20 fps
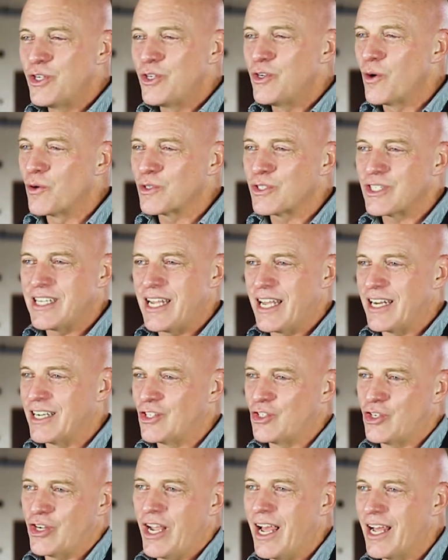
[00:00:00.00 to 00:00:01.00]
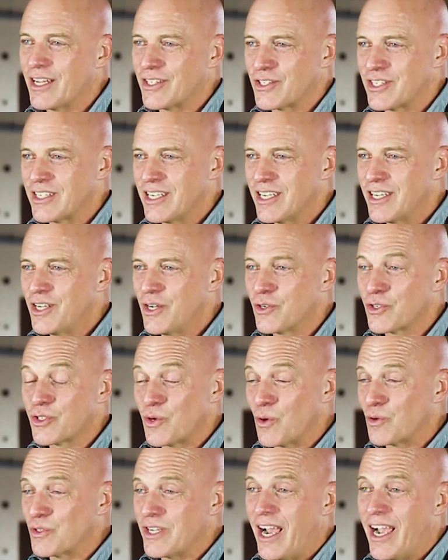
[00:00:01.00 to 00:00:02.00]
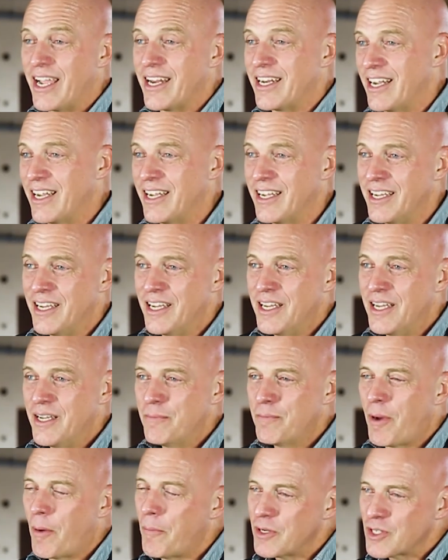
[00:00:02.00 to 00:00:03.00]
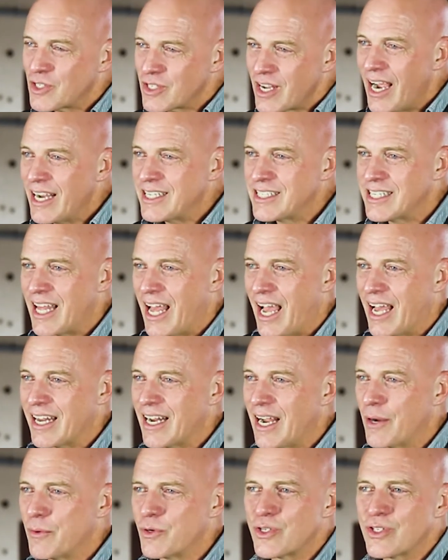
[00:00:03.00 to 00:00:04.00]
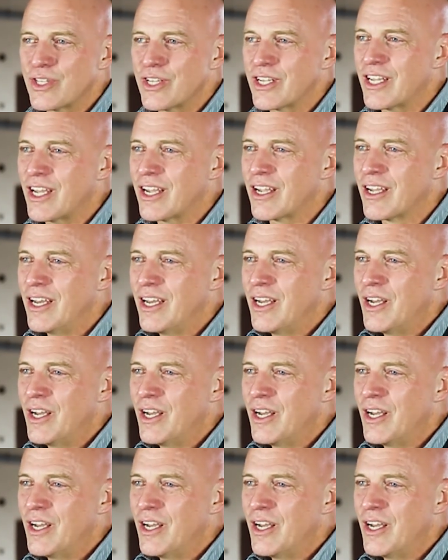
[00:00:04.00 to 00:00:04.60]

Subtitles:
you don't stand a chance. You're so tiny. But besides that, I was thinking,